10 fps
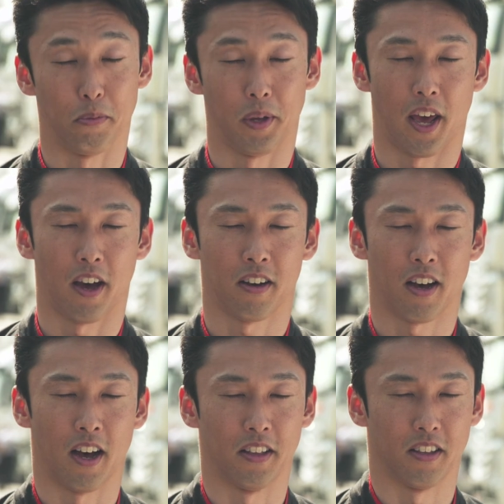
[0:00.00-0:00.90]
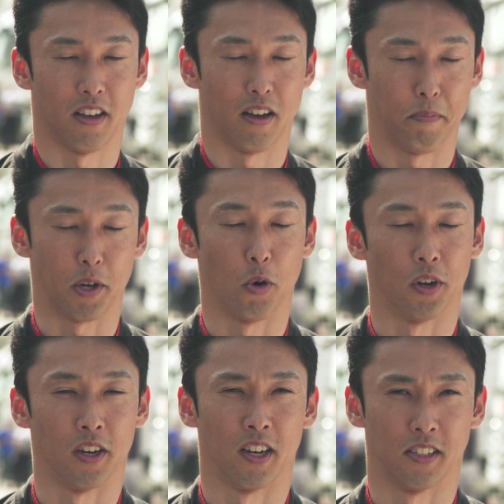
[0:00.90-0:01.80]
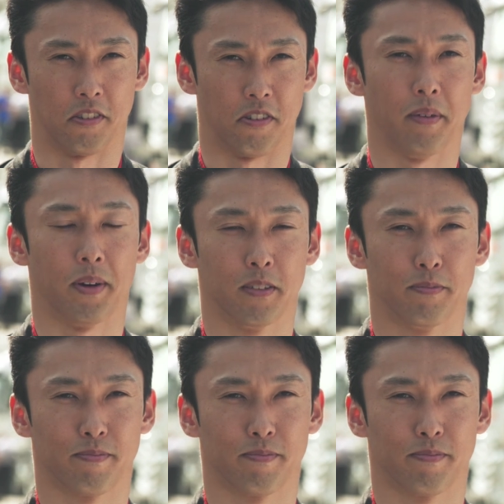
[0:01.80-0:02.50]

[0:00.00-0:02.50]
to be there and a big honor as a driver.